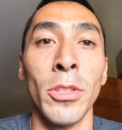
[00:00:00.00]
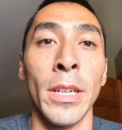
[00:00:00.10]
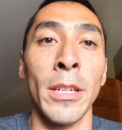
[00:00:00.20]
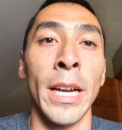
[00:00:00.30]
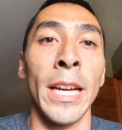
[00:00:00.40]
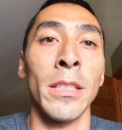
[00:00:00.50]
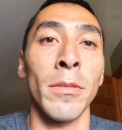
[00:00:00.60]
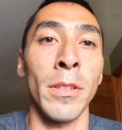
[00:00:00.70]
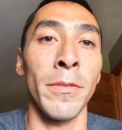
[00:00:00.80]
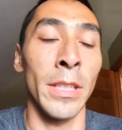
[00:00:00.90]
that are
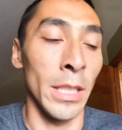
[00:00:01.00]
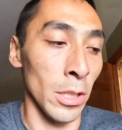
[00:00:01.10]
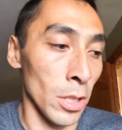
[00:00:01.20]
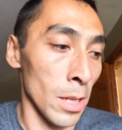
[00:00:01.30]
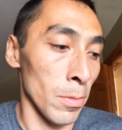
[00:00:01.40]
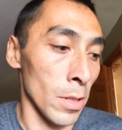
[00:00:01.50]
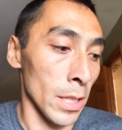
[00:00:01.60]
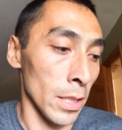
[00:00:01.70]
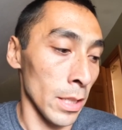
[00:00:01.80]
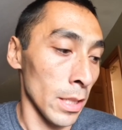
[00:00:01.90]
actively feeding
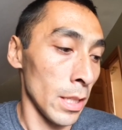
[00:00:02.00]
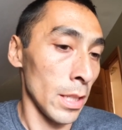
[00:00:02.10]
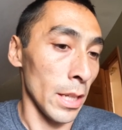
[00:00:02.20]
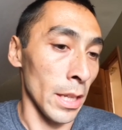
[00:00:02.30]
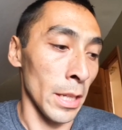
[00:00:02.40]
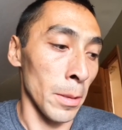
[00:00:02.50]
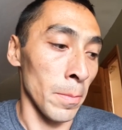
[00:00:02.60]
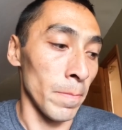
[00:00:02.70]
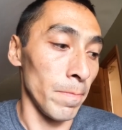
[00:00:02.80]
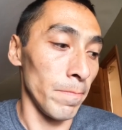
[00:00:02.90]
topwater.
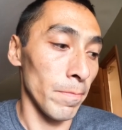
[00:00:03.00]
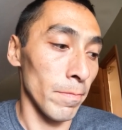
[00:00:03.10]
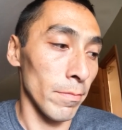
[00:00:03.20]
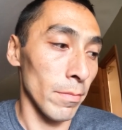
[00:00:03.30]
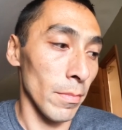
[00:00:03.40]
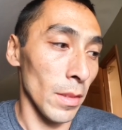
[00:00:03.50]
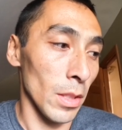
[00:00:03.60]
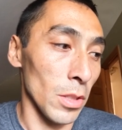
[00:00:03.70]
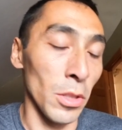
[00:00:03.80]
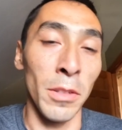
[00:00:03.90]
Um,
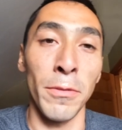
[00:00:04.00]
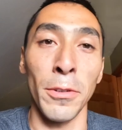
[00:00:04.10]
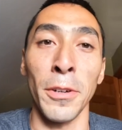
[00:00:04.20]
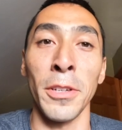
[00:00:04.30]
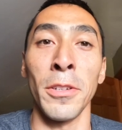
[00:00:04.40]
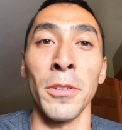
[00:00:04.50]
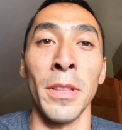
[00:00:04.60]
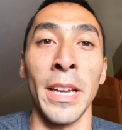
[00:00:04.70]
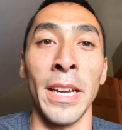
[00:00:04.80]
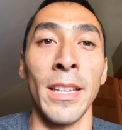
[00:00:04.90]
good for you
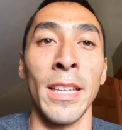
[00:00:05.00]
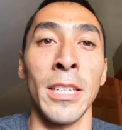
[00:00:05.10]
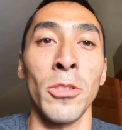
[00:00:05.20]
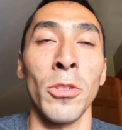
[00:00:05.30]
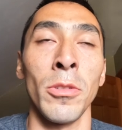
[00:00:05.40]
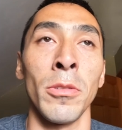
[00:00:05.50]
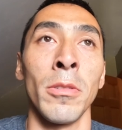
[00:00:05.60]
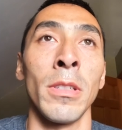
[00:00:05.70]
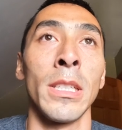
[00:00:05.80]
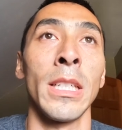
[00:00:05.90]
that like
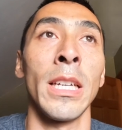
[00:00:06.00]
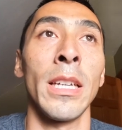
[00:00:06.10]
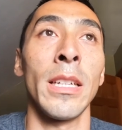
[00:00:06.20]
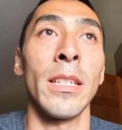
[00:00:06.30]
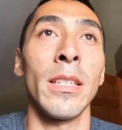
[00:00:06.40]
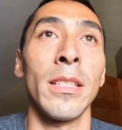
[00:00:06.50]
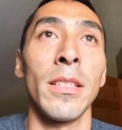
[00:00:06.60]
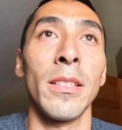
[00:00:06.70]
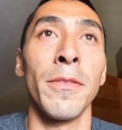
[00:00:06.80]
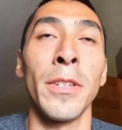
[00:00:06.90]
to
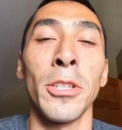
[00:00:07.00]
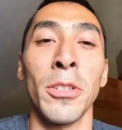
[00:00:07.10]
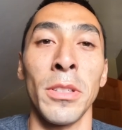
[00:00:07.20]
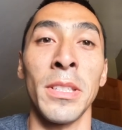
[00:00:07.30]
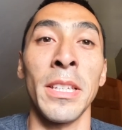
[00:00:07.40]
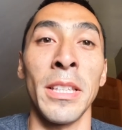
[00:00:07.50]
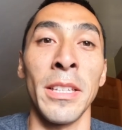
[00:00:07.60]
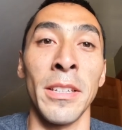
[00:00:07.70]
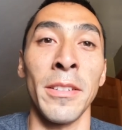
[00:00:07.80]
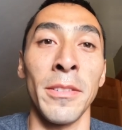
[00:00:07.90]
see
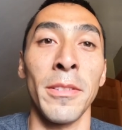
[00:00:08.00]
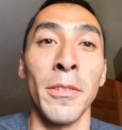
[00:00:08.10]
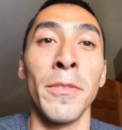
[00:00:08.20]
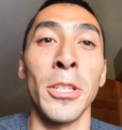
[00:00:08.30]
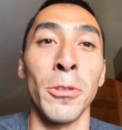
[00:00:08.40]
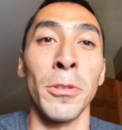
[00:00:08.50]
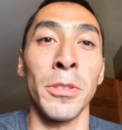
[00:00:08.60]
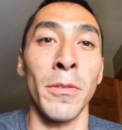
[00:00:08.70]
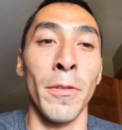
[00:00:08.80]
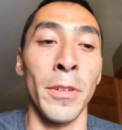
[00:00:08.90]
the, the
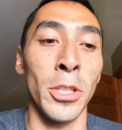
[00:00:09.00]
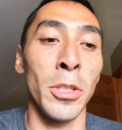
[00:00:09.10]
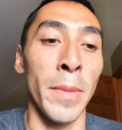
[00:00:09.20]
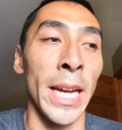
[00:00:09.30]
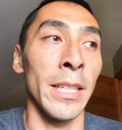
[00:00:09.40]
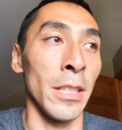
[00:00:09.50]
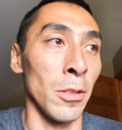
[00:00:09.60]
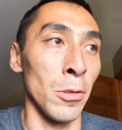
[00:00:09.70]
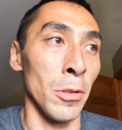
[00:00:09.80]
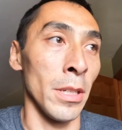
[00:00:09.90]
visuals of a fish smacking a
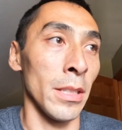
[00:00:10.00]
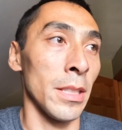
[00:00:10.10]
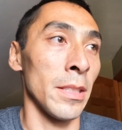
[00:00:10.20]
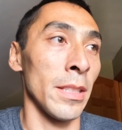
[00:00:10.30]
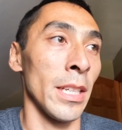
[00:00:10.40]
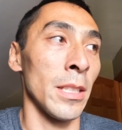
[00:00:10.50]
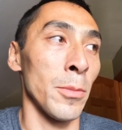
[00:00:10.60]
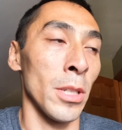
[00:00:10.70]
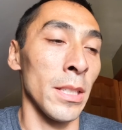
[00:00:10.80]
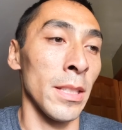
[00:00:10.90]
lure. Doesn't get any
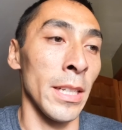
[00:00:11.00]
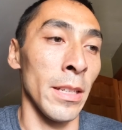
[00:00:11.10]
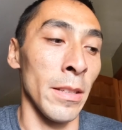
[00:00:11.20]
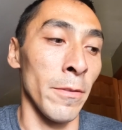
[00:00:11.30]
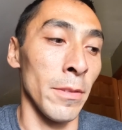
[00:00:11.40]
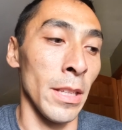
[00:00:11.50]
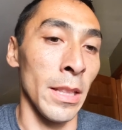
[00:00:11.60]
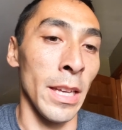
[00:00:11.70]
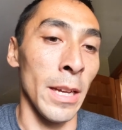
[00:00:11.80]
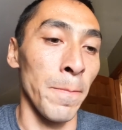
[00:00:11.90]
more exciting
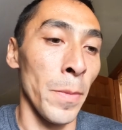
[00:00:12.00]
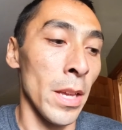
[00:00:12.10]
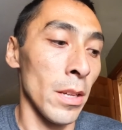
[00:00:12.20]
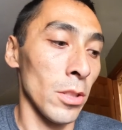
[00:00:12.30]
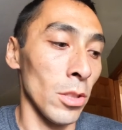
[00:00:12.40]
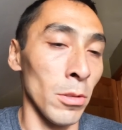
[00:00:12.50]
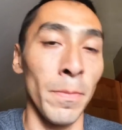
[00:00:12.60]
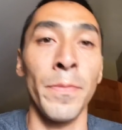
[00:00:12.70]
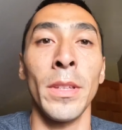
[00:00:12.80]
than that. So